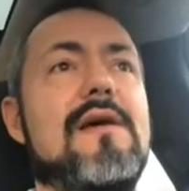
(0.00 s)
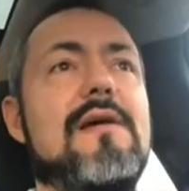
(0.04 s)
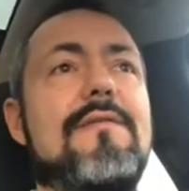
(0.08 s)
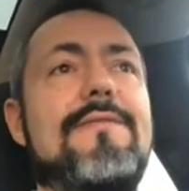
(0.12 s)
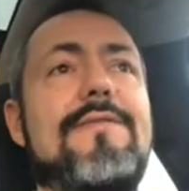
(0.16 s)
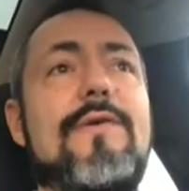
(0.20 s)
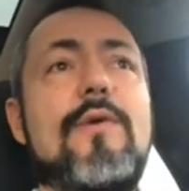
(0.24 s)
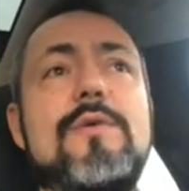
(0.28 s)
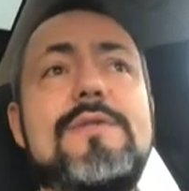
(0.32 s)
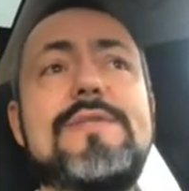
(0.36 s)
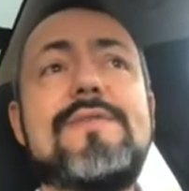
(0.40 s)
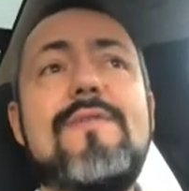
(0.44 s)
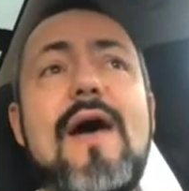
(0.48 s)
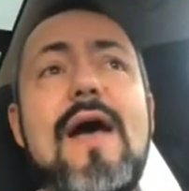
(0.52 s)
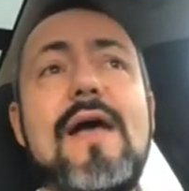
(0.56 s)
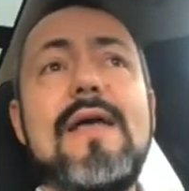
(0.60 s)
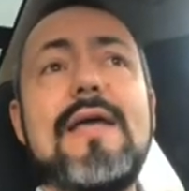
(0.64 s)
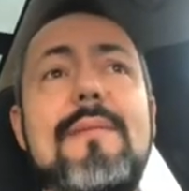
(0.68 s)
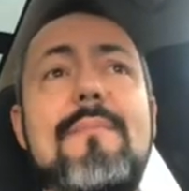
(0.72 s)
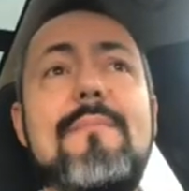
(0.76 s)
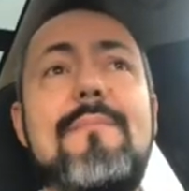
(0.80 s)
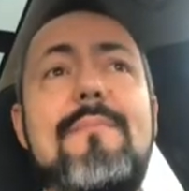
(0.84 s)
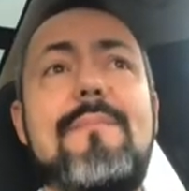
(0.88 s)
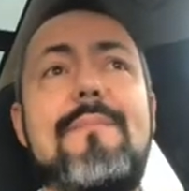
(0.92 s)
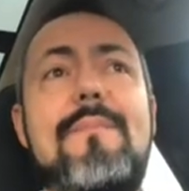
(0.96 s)

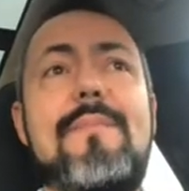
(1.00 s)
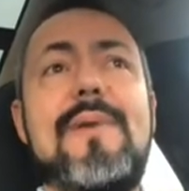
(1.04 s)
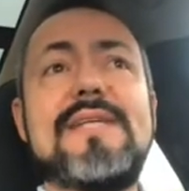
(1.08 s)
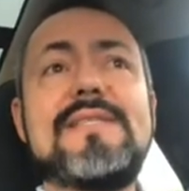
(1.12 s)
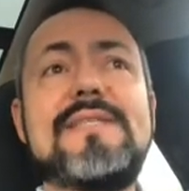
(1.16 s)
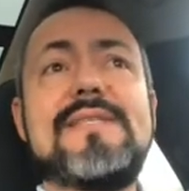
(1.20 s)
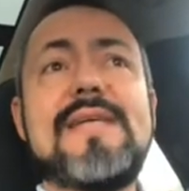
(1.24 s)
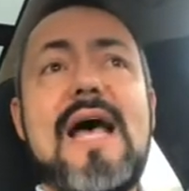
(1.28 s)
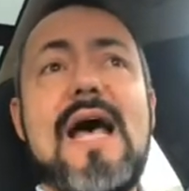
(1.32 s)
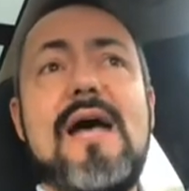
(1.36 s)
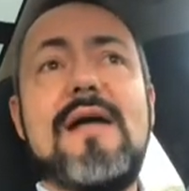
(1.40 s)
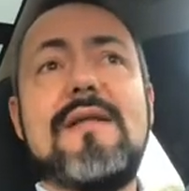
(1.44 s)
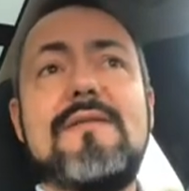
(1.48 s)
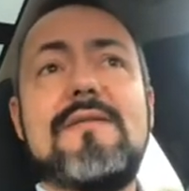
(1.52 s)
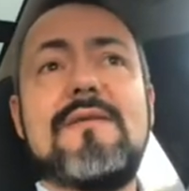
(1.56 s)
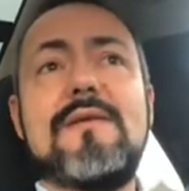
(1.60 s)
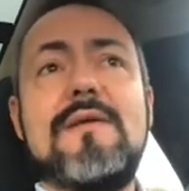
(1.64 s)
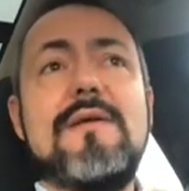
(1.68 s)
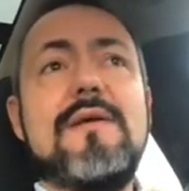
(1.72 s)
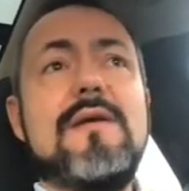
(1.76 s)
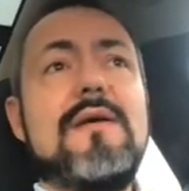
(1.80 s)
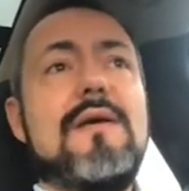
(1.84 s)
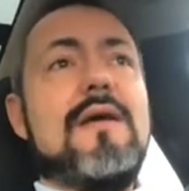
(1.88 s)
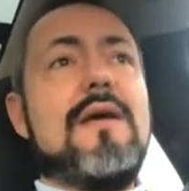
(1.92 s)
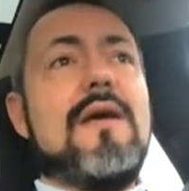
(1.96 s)
Volkswagen Passat,
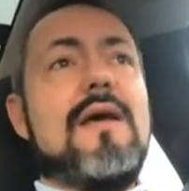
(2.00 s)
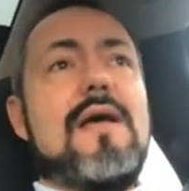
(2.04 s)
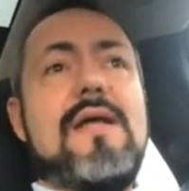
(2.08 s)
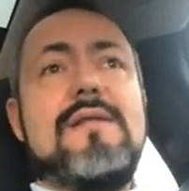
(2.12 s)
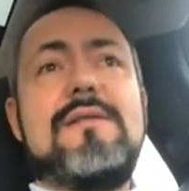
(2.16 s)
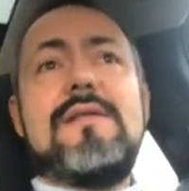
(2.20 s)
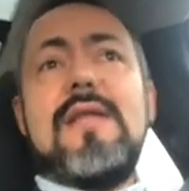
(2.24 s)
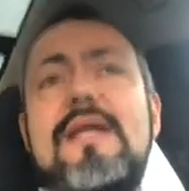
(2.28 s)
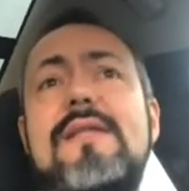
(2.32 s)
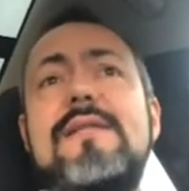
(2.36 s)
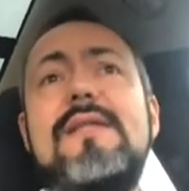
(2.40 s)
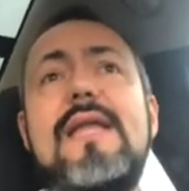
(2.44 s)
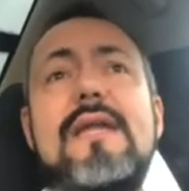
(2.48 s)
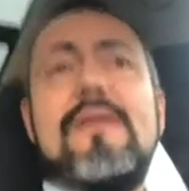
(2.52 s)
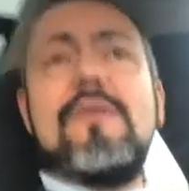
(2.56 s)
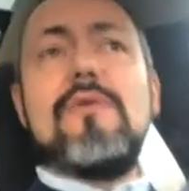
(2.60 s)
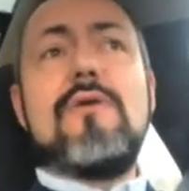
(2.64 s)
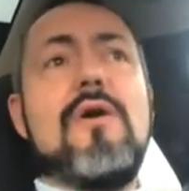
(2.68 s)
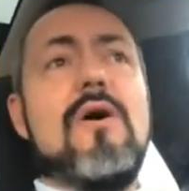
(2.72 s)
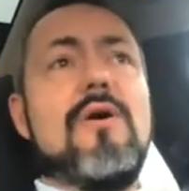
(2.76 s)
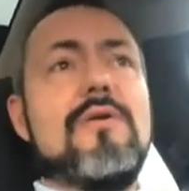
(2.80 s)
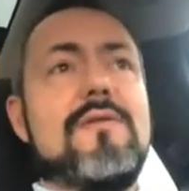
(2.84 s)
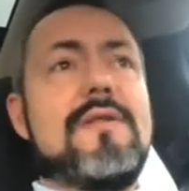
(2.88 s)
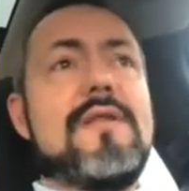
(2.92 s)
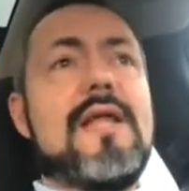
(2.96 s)
and then you
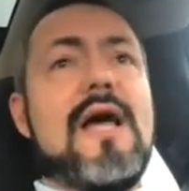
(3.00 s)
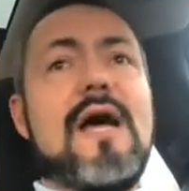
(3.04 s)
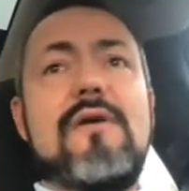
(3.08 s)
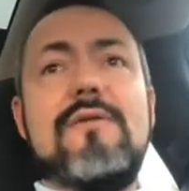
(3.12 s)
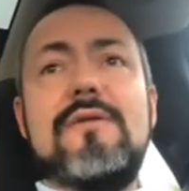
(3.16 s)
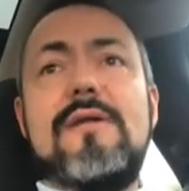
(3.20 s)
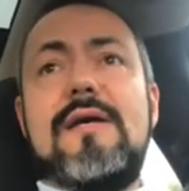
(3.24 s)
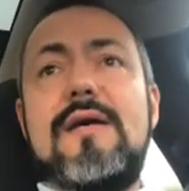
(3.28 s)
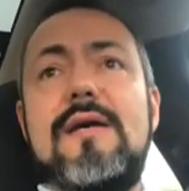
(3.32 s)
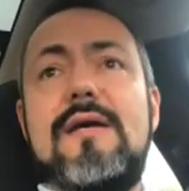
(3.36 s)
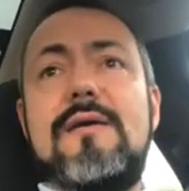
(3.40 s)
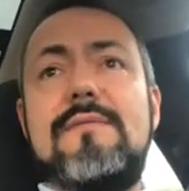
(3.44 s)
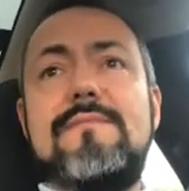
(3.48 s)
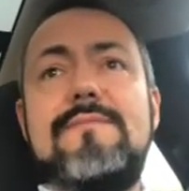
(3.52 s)
got now the